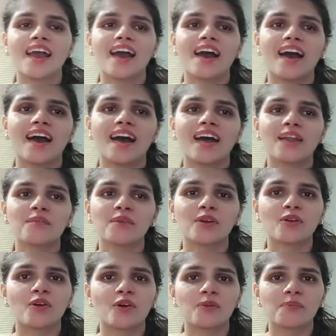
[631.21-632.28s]
And may
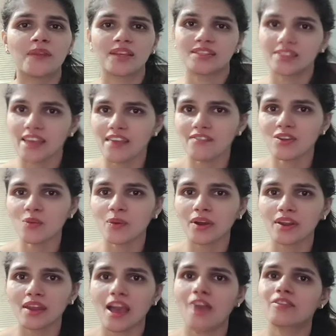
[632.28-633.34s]
God bless
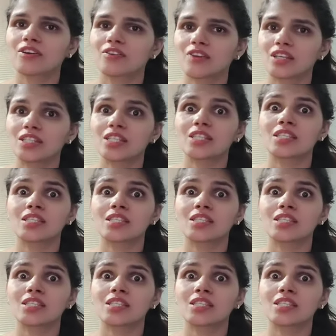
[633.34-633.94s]
everyone. Have a great day.